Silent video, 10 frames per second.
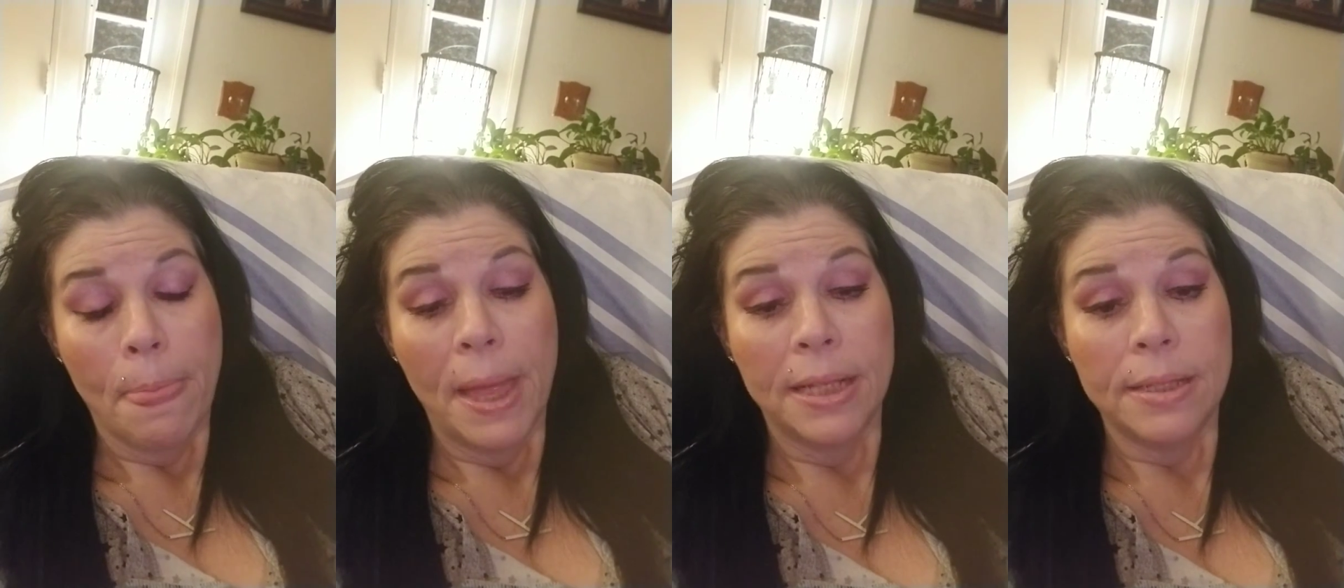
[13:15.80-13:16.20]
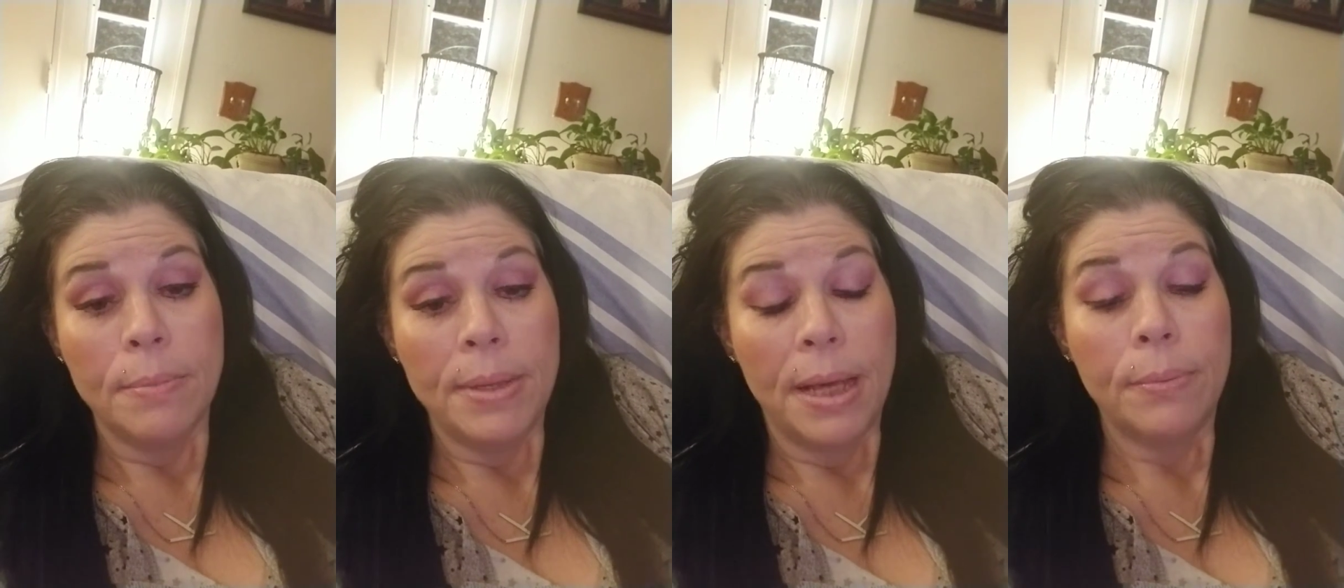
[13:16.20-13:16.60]
and to
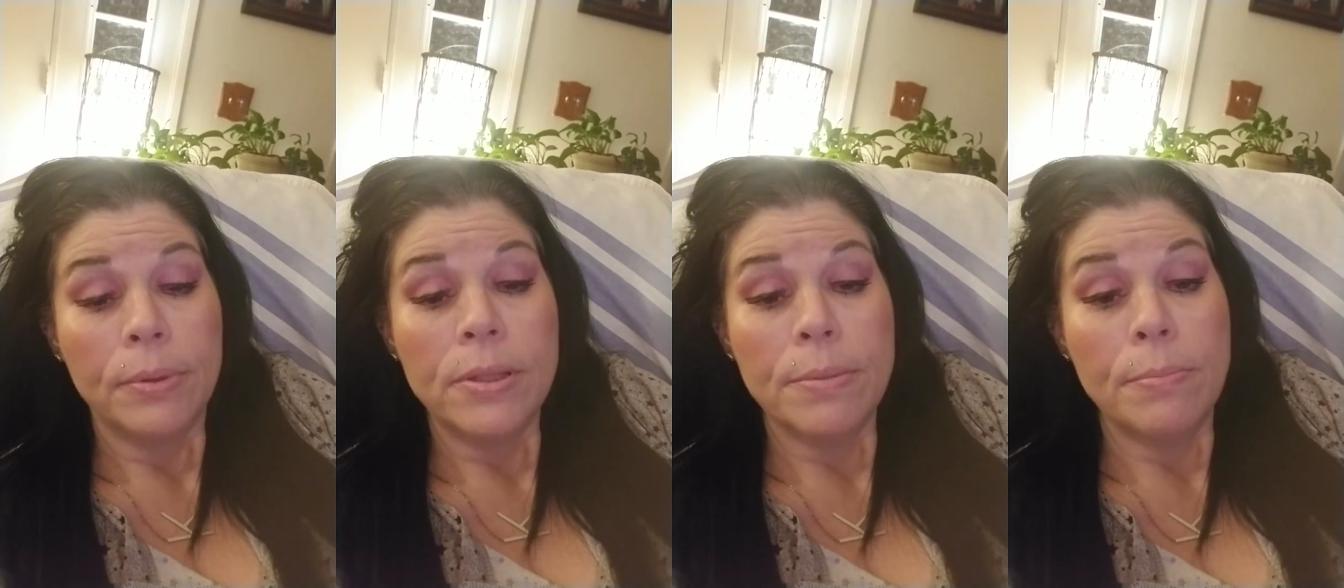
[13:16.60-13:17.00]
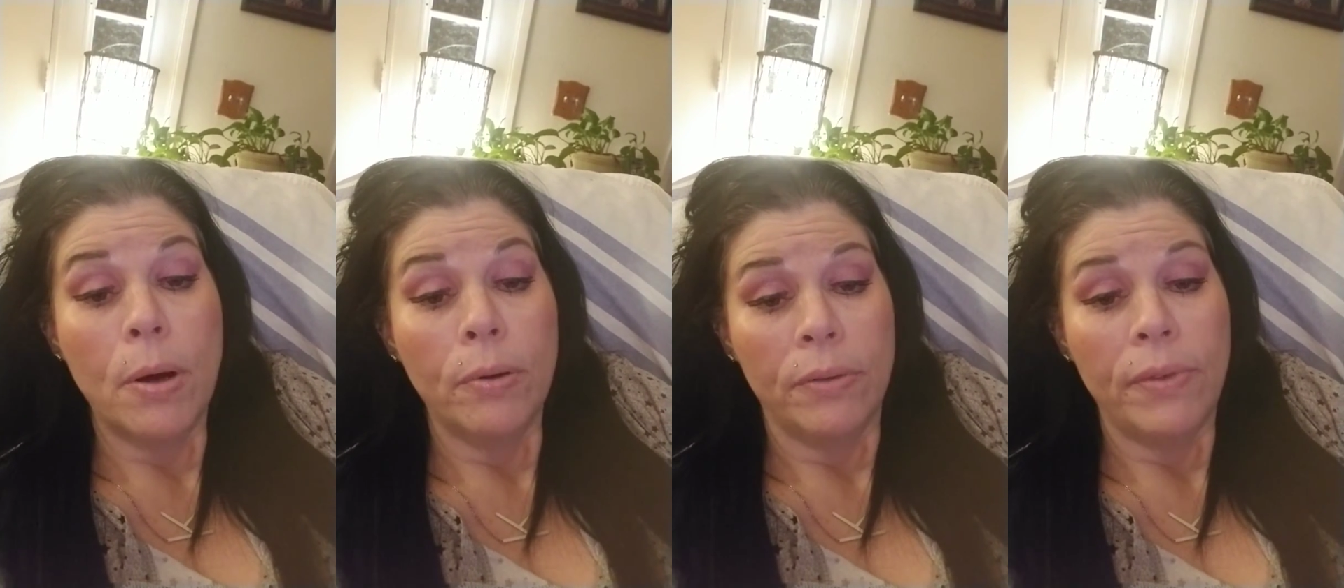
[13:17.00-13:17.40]
be able to
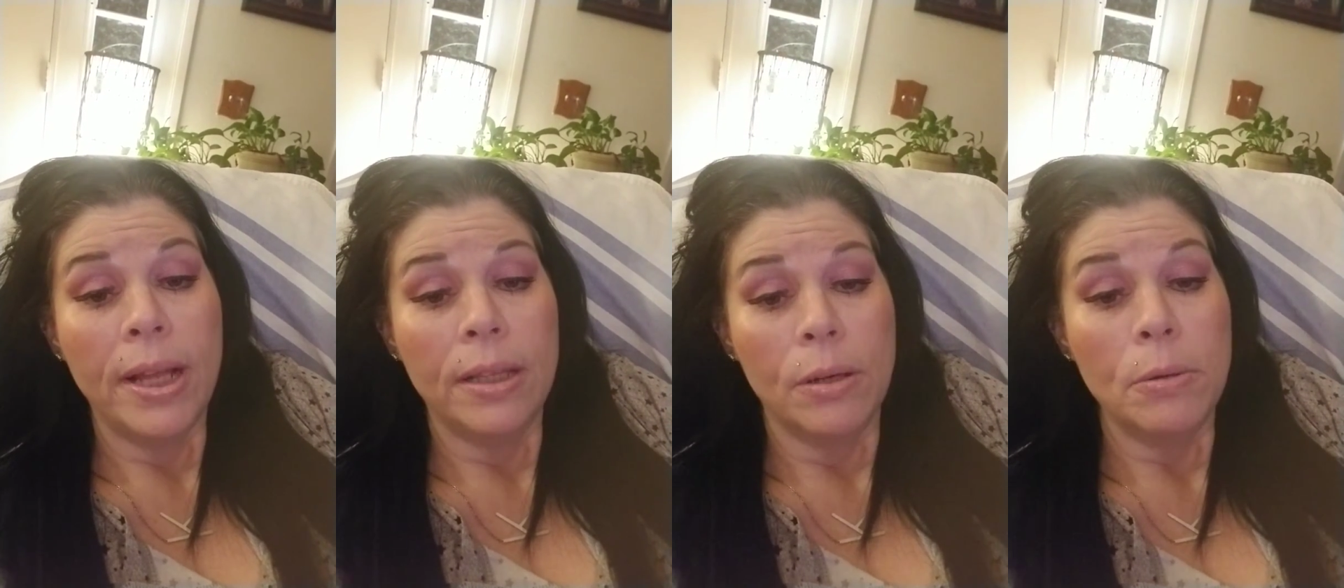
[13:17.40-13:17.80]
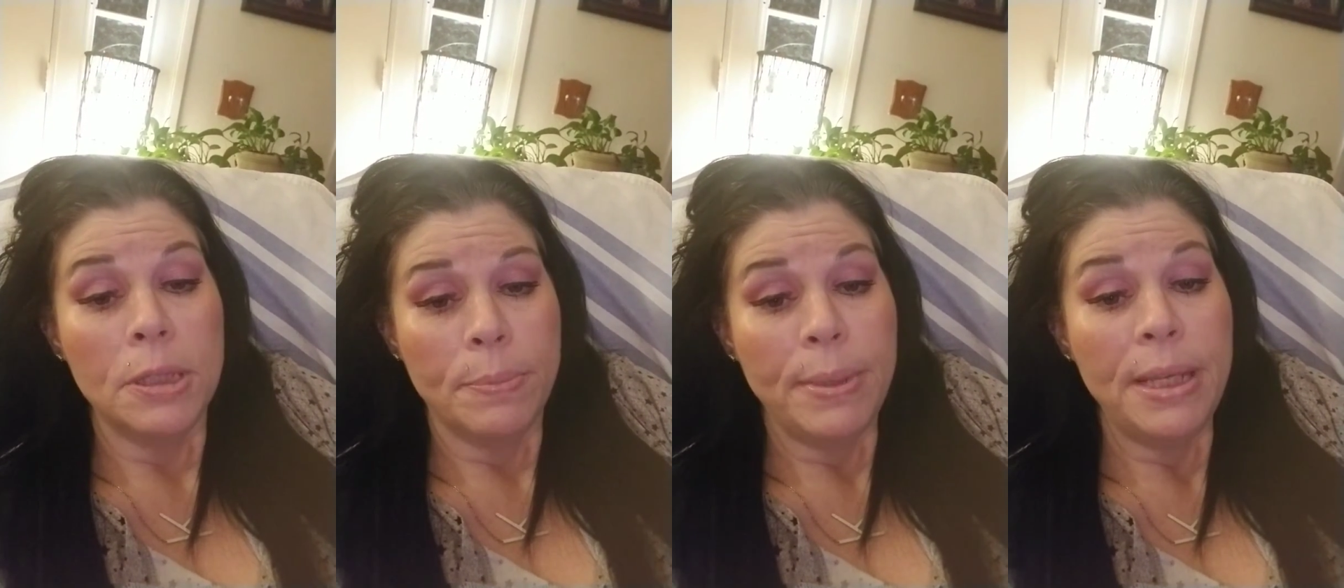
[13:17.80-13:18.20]
motivate
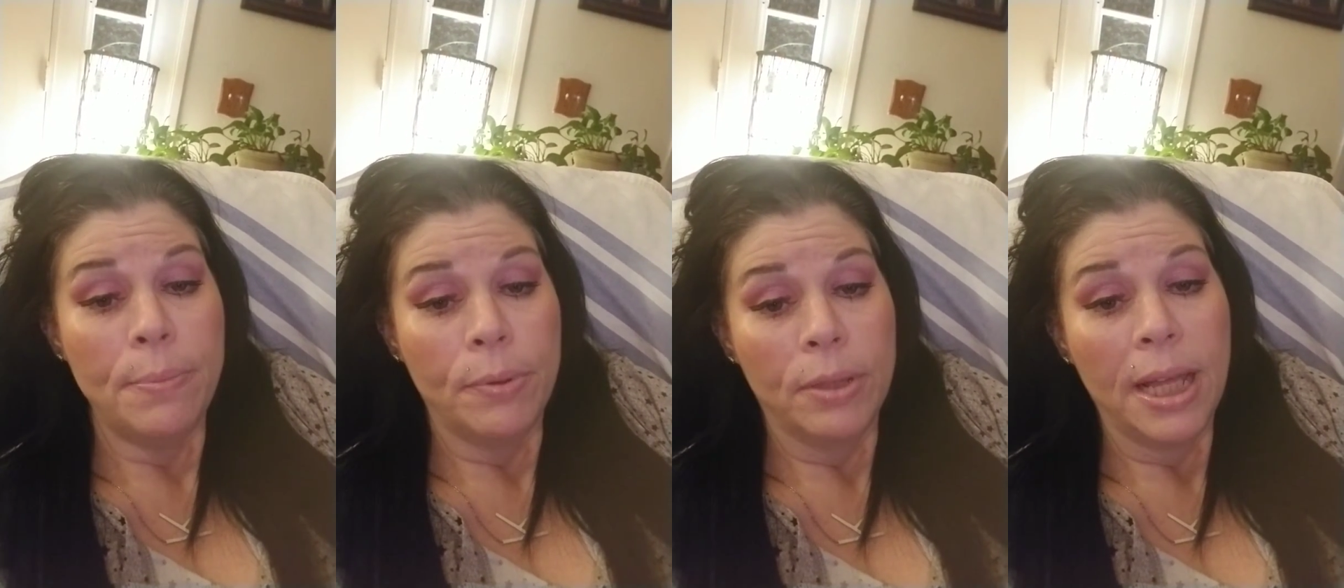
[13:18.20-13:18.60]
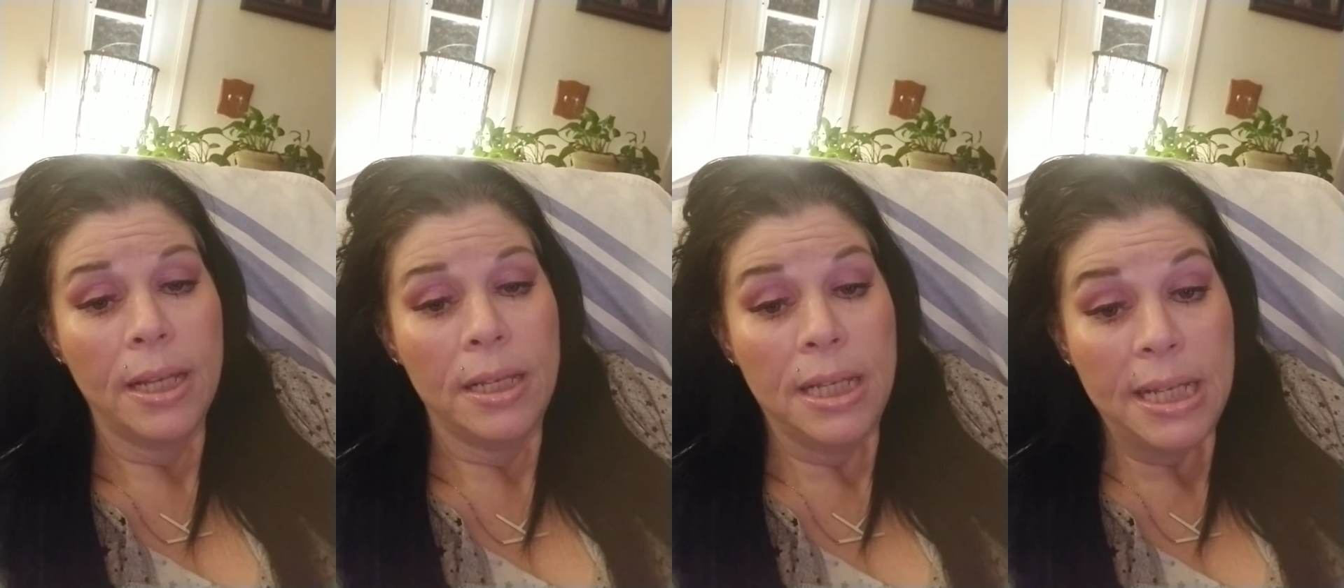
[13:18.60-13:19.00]
those people
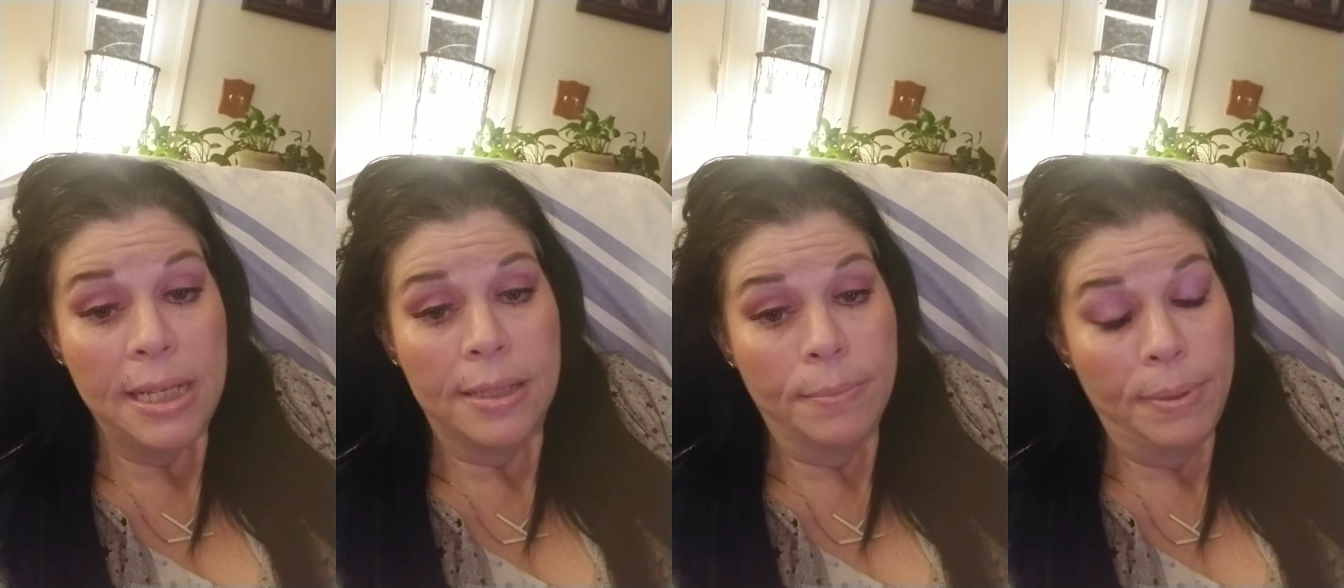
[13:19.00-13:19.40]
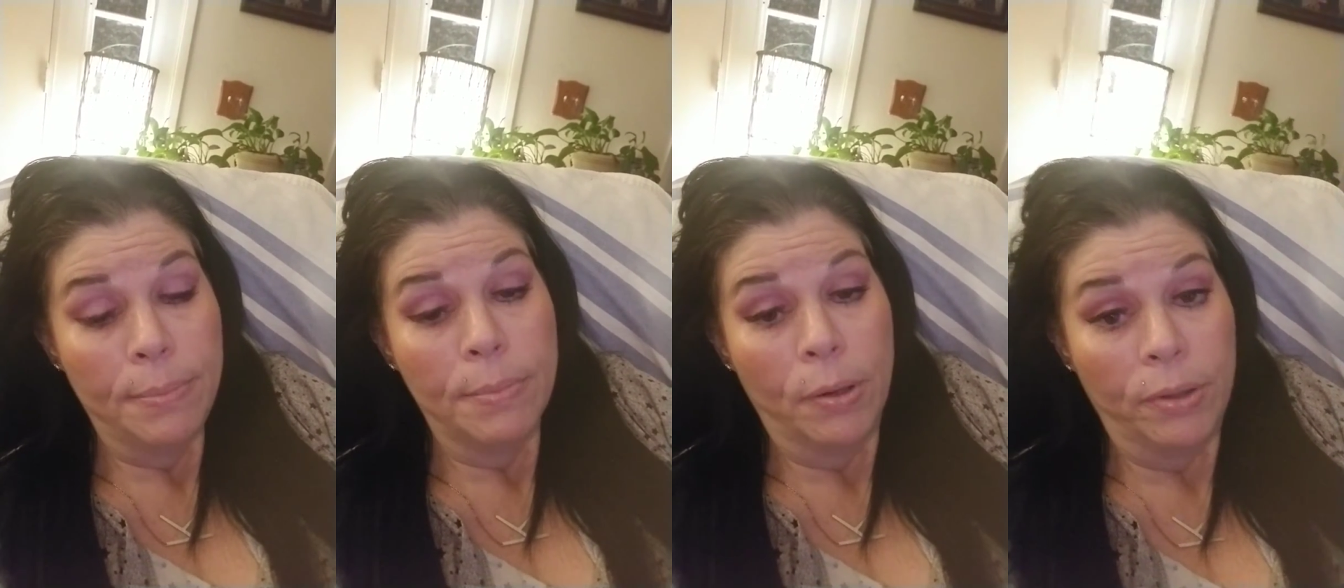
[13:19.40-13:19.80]
that need to be
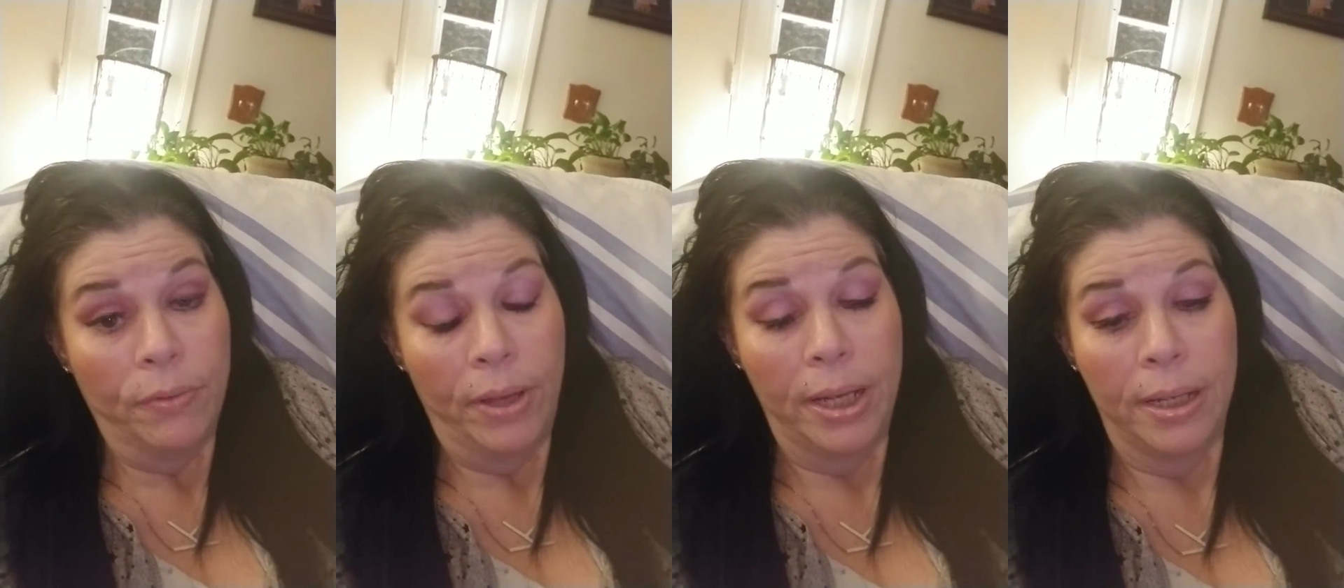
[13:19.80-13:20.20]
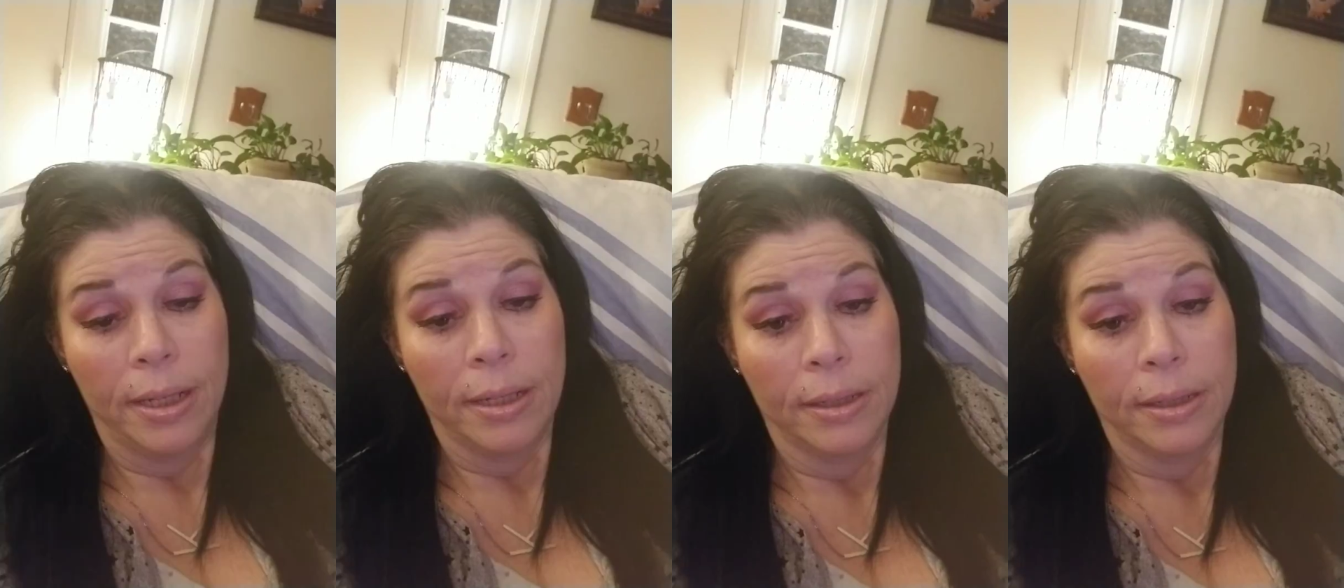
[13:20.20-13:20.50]
motivated.